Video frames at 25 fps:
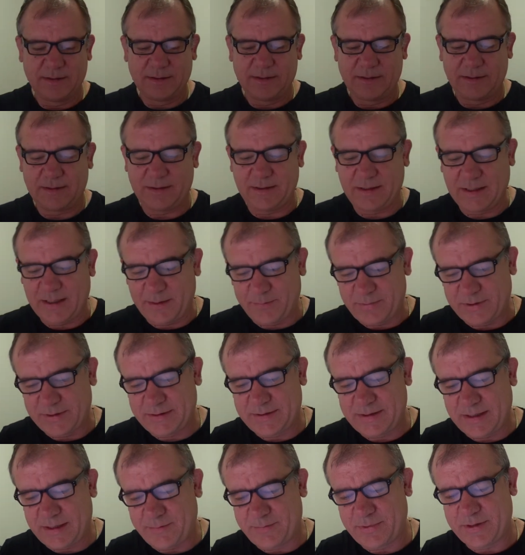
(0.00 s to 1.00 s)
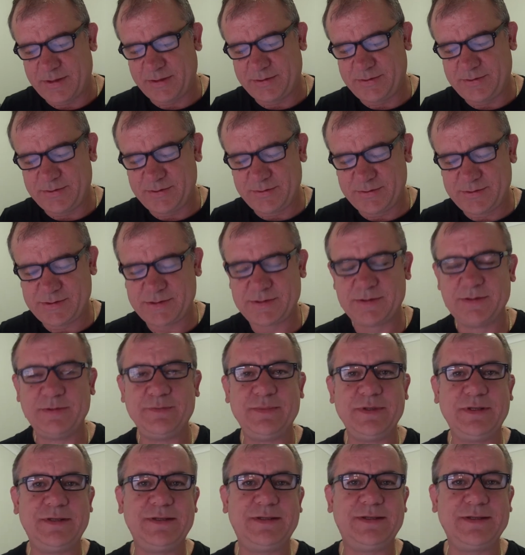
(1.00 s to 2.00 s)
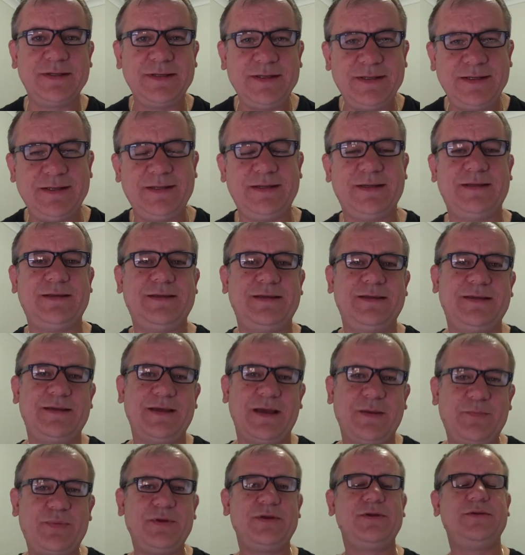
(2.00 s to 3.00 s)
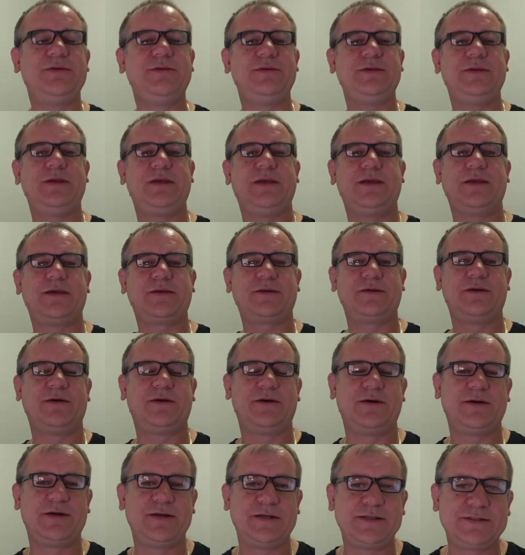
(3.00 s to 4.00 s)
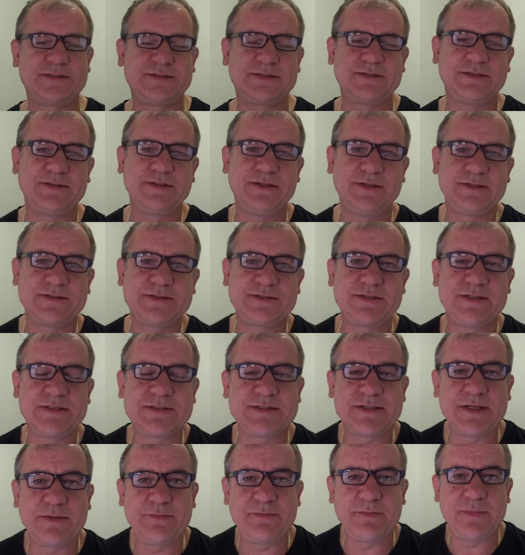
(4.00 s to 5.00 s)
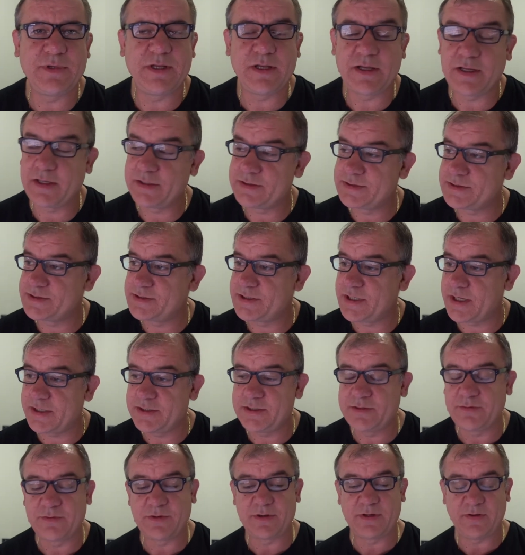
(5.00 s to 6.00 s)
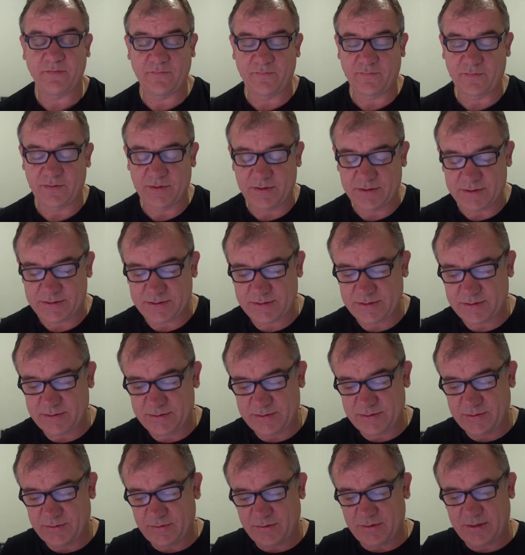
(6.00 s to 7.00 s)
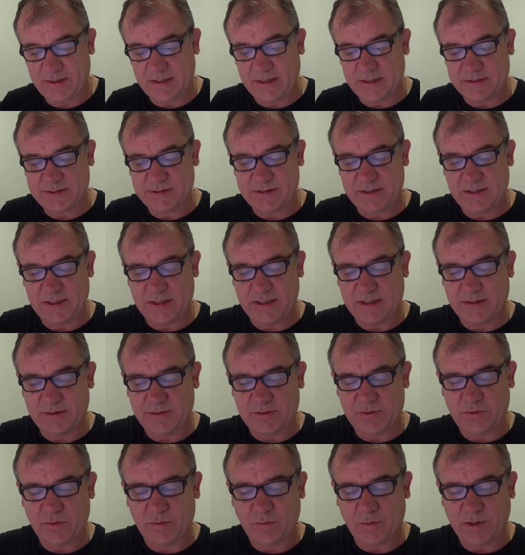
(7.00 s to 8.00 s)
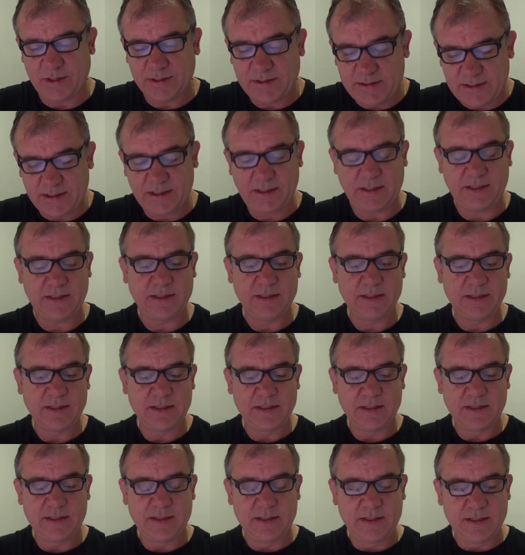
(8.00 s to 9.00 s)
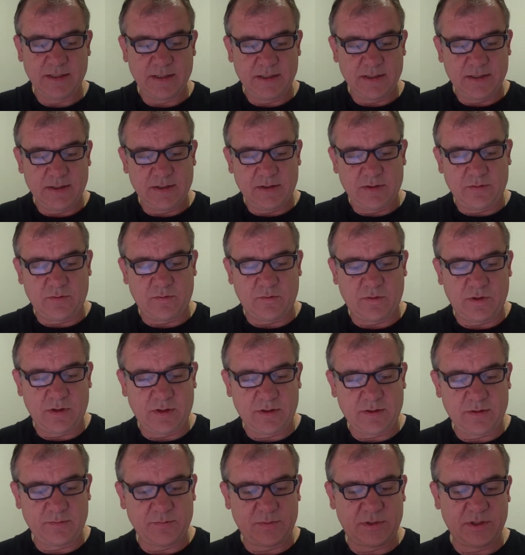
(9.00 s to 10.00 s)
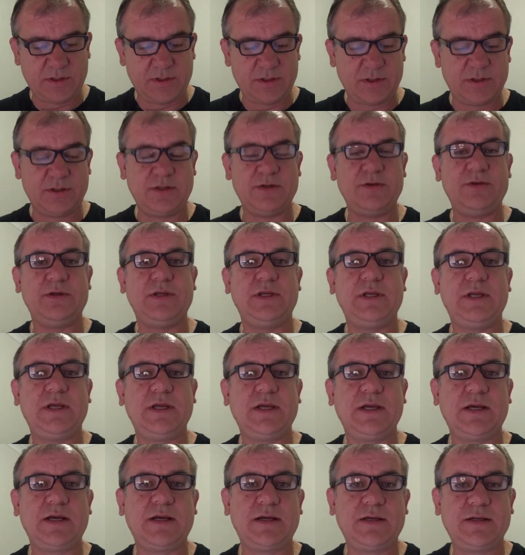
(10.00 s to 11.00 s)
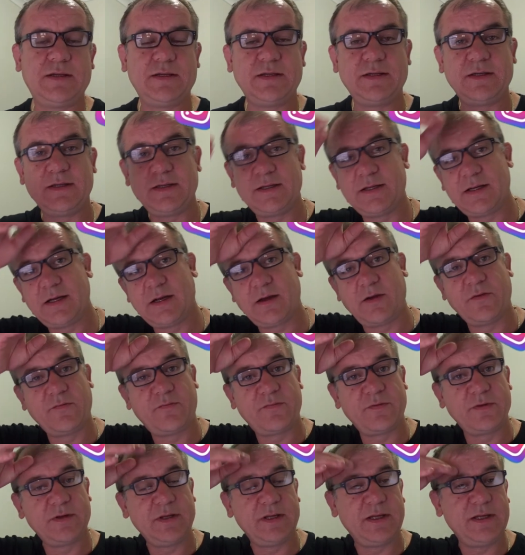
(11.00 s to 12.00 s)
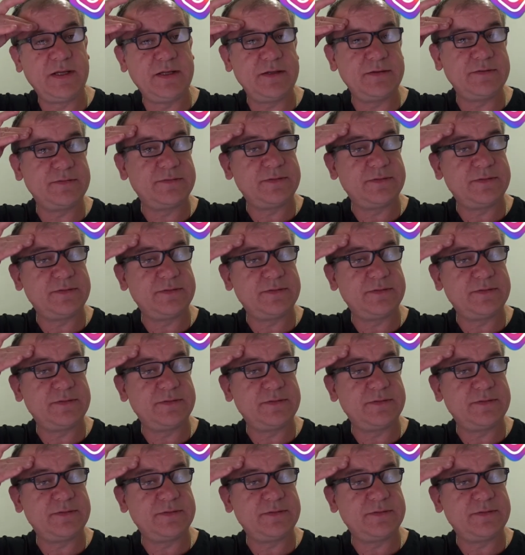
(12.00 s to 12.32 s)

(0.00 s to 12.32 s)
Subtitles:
Yabba dabba YouTube indeed. Happy New Year guys. It's it's January 1st, 2020. Welcome to the new year. Hopefully